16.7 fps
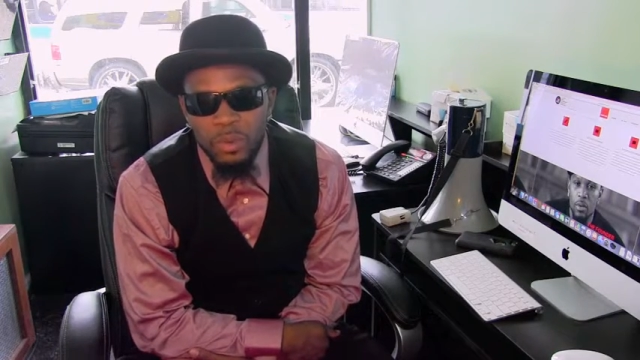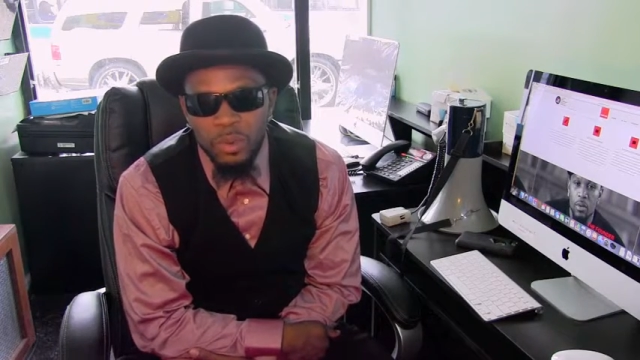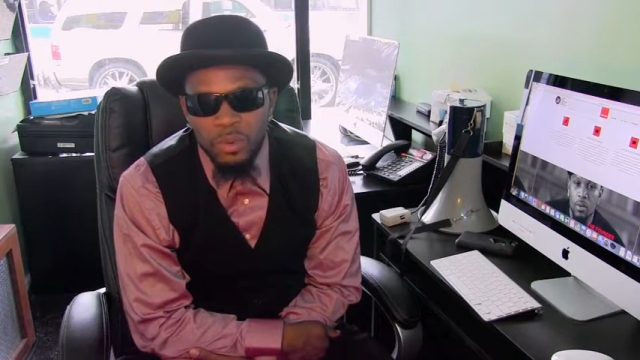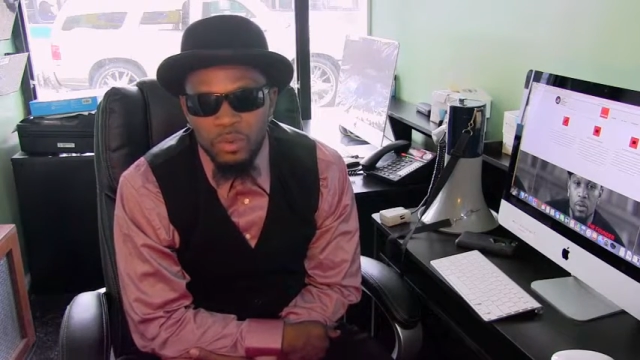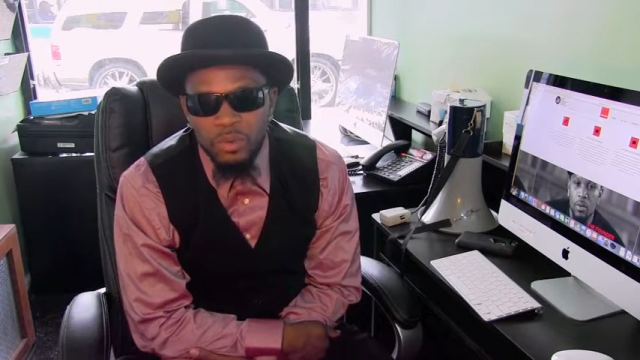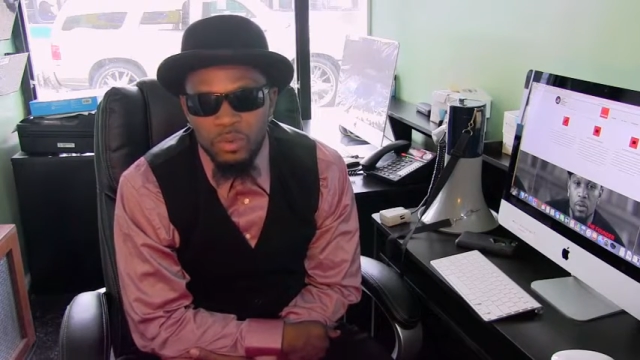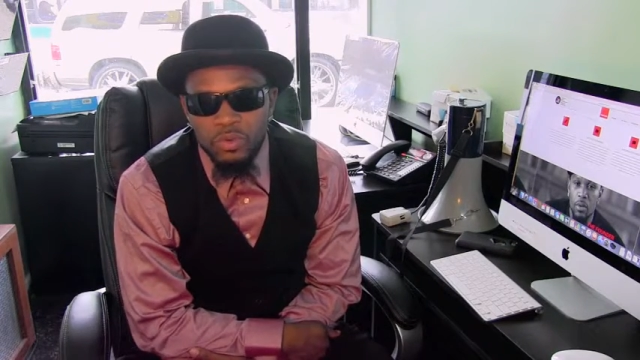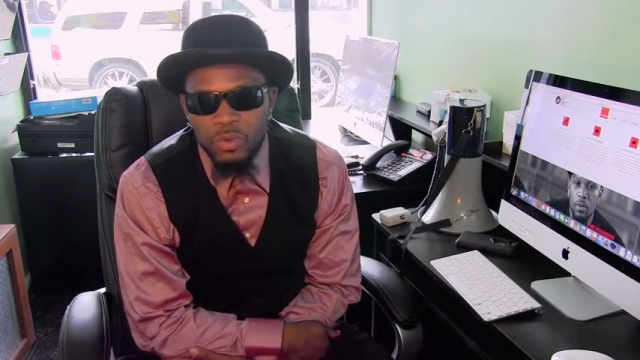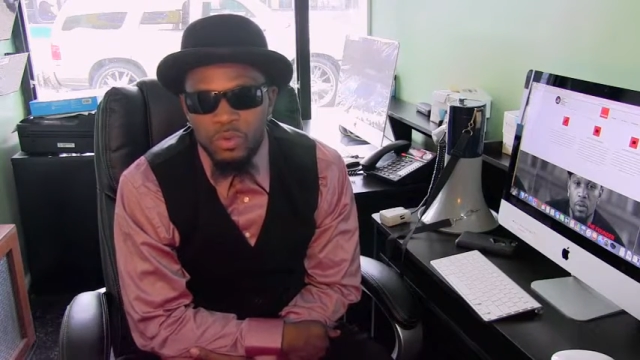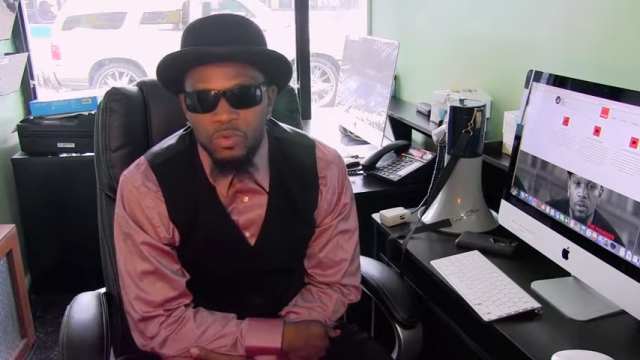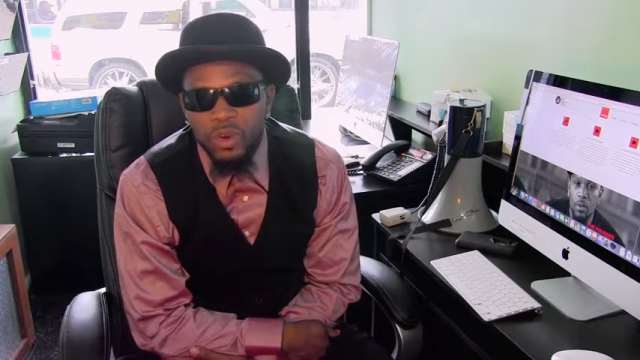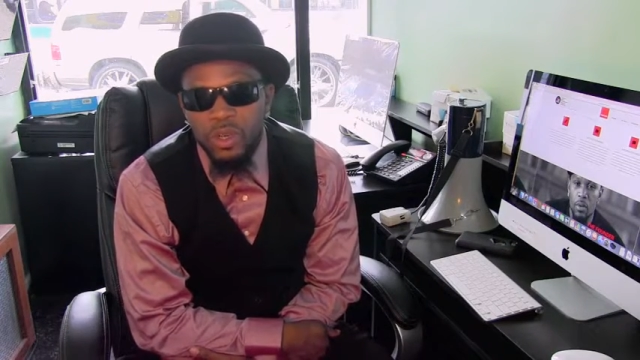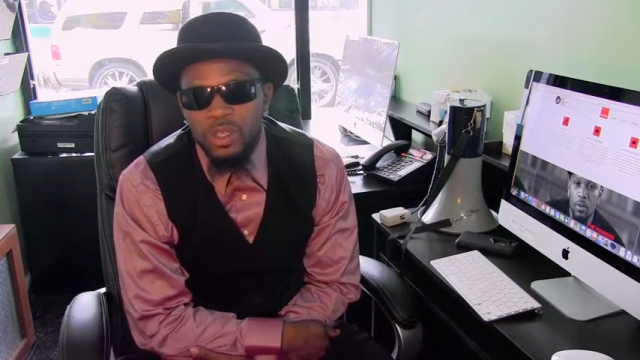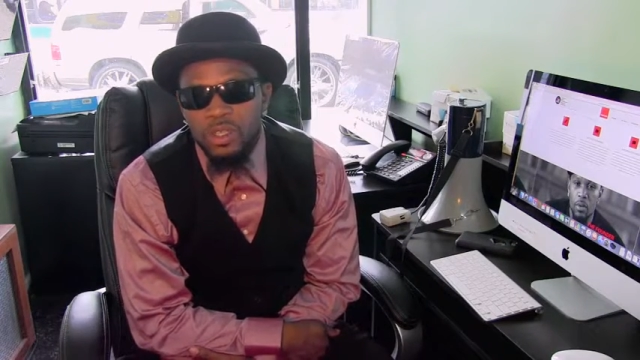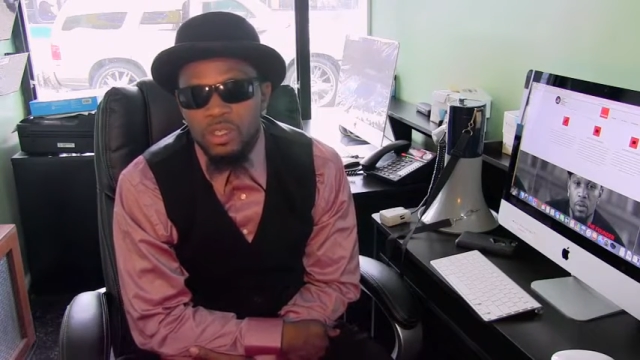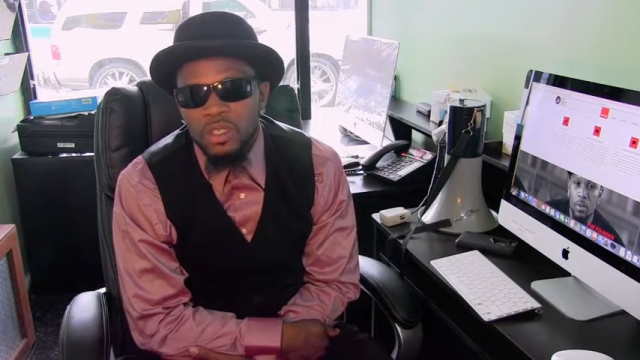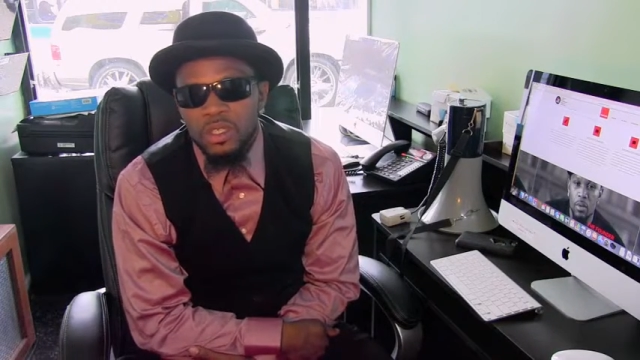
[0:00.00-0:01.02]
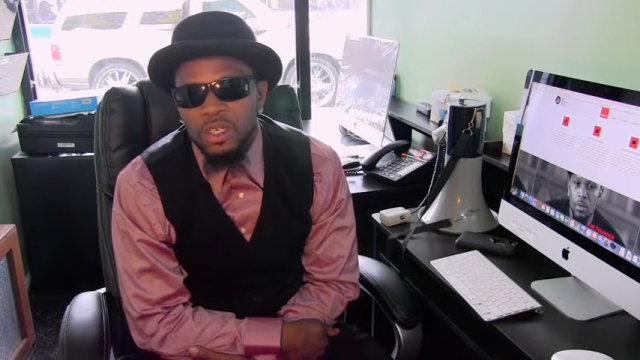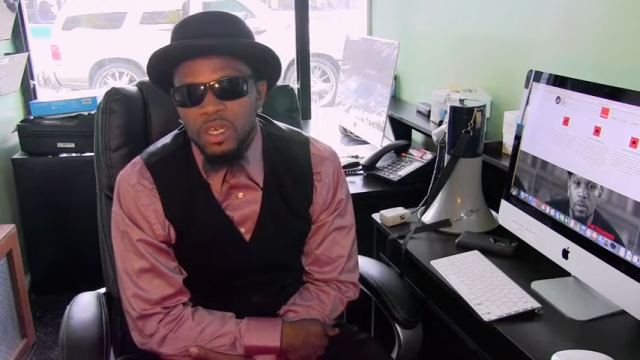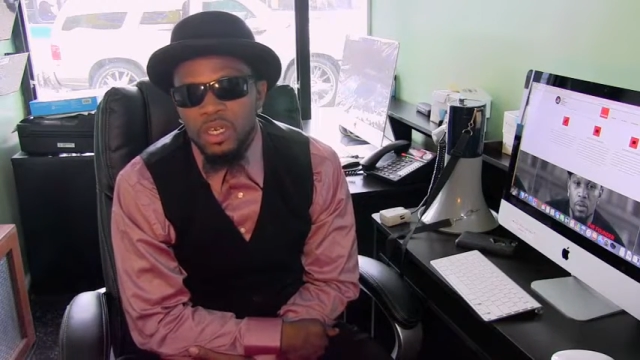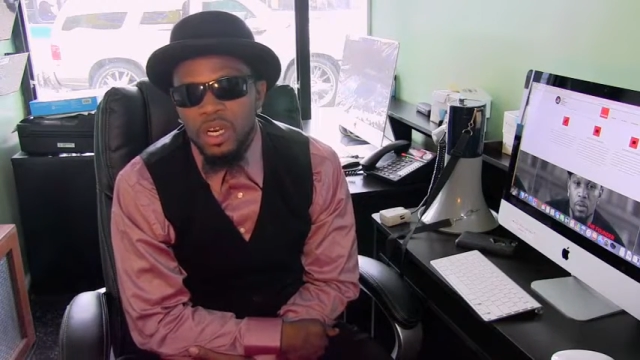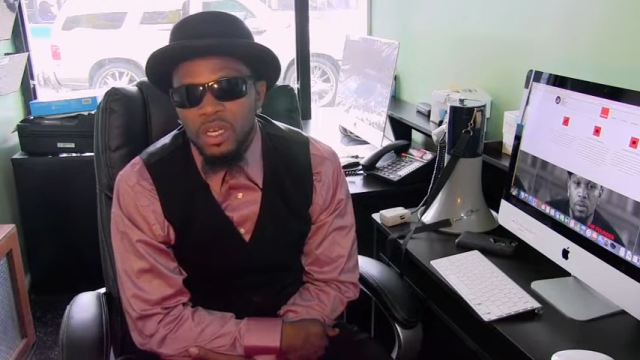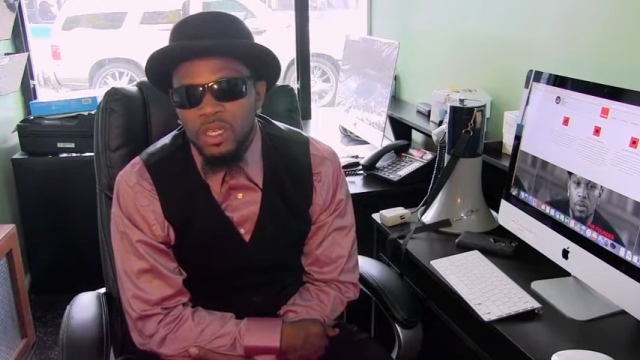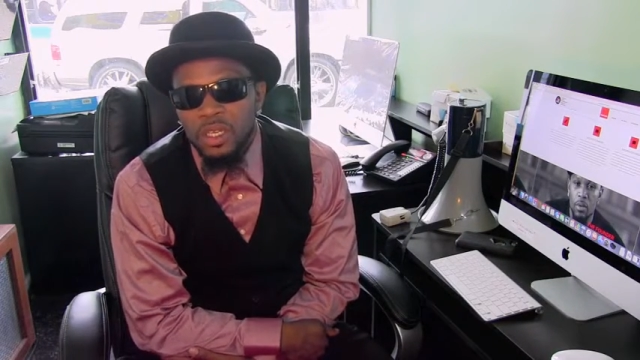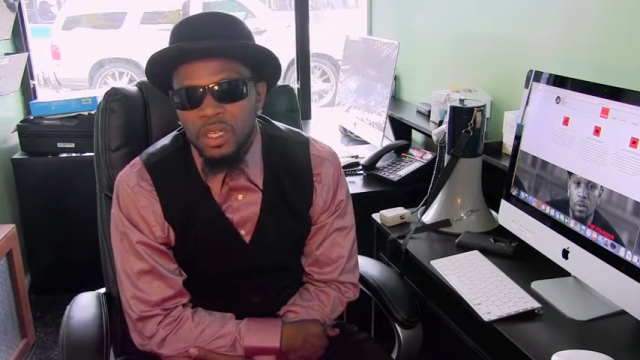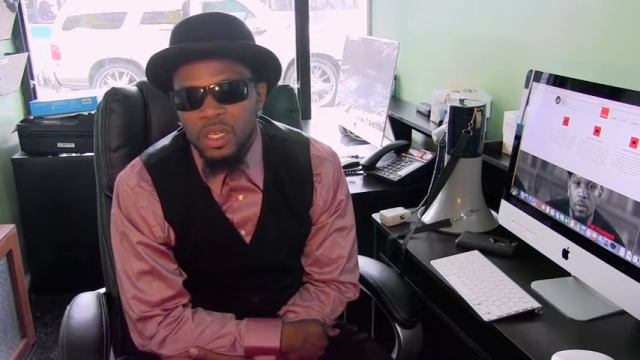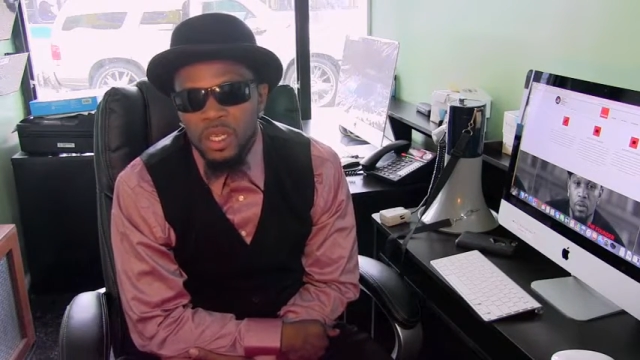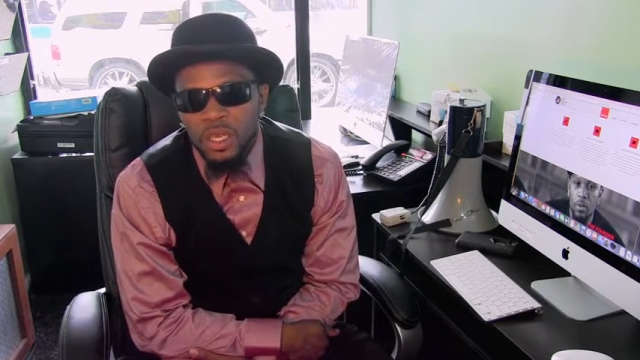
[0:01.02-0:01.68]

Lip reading: people from running to the gun